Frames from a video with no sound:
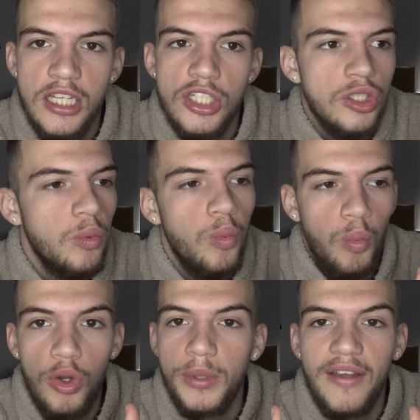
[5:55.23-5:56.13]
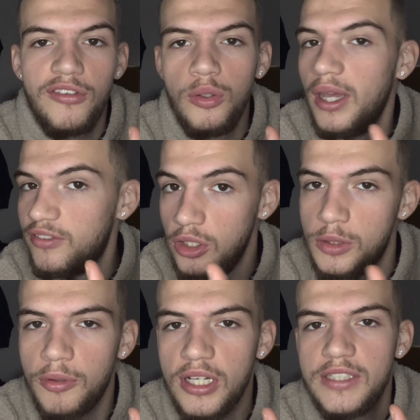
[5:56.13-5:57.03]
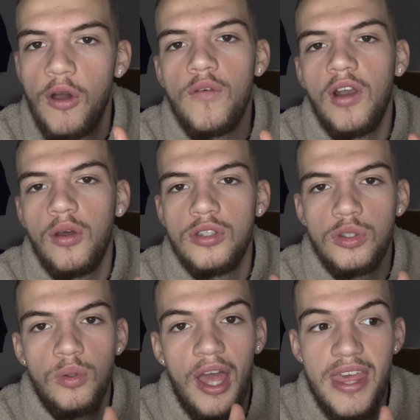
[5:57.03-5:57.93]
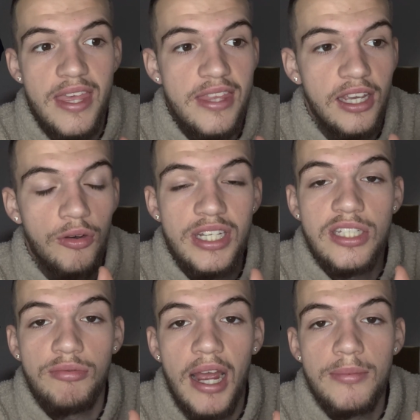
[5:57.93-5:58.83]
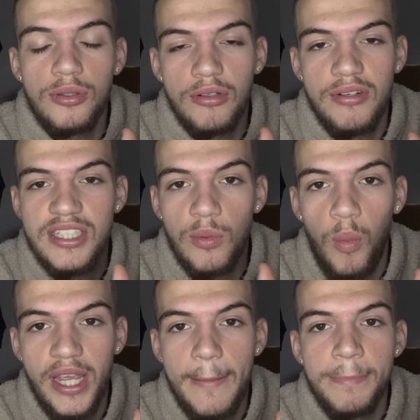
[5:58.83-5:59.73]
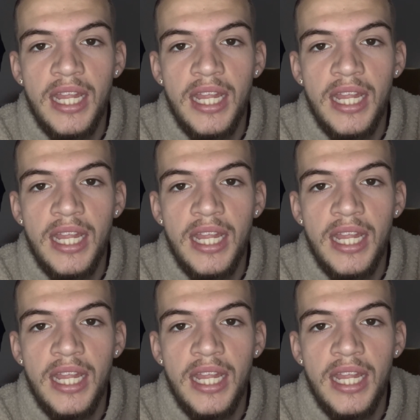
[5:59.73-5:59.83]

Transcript: So what do we have to do? We have to use progressive overload to either increase the reps or increase the weight.